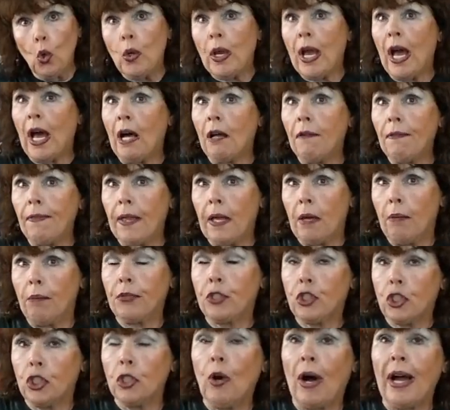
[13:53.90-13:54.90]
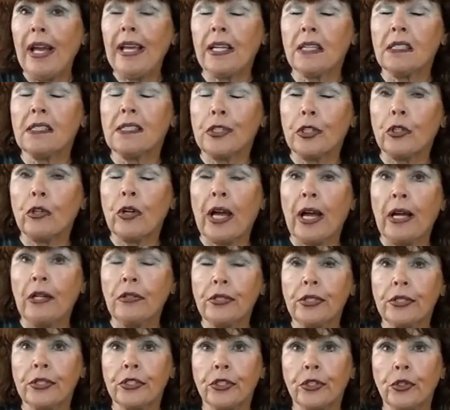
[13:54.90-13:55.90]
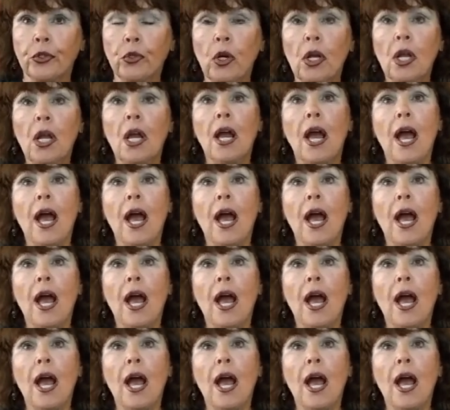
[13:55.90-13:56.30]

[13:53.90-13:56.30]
count them, two, I can still count to two.